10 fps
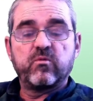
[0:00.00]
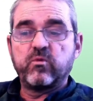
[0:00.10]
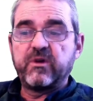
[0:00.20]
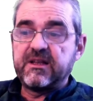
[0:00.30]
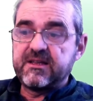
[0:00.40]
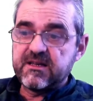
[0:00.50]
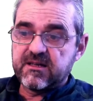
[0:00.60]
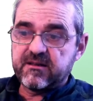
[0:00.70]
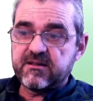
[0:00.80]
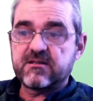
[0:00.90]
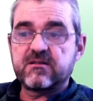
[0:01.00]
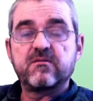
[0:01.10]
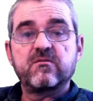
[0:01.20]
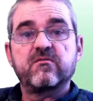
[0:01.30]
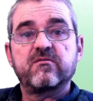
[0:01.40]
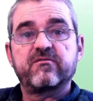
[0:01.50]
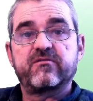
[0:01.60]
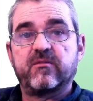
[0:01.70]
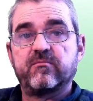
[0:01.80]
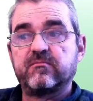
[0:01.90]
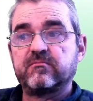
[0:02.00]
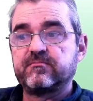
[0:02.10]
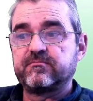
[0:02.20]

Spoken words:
will decrease from